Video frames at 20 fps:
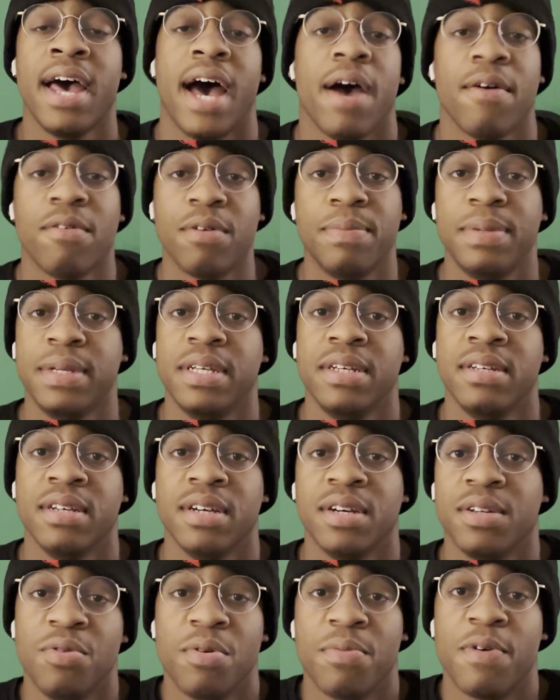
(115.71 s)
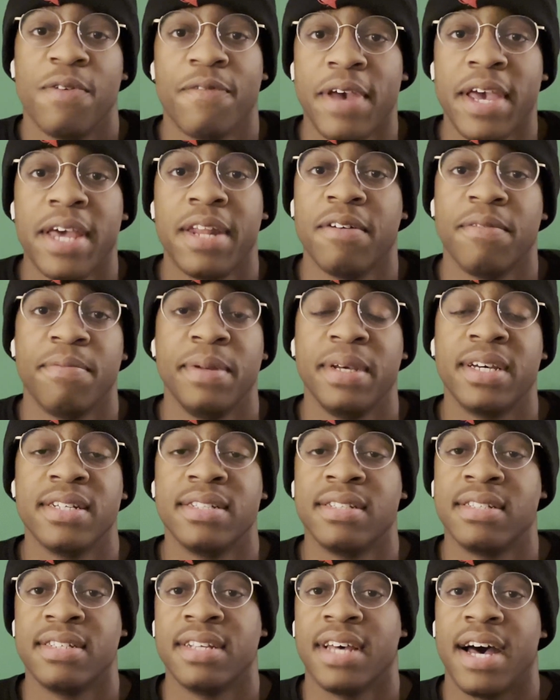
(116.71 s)
I would be a normal fan of
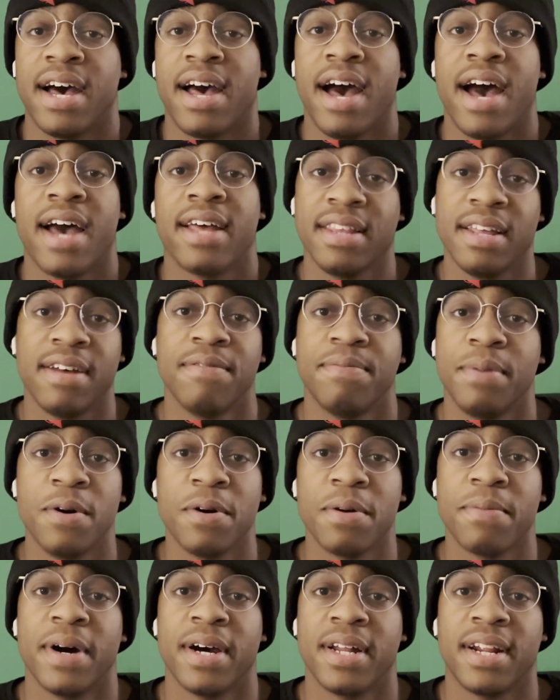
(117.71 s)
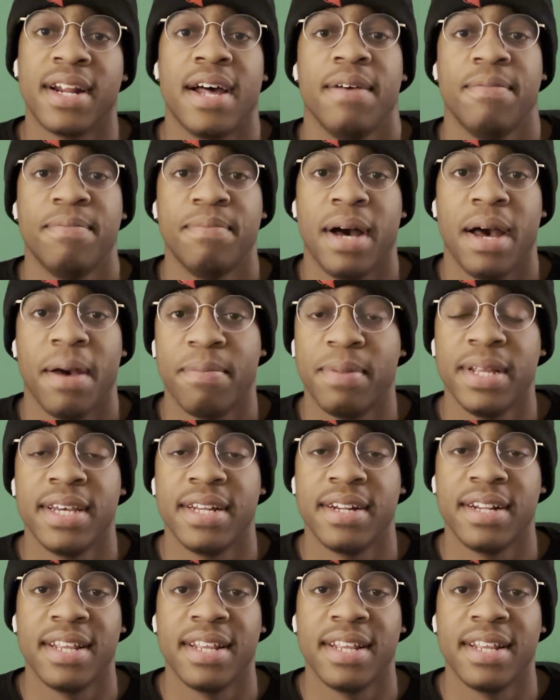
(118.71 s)
because I love Pokemon and I play it a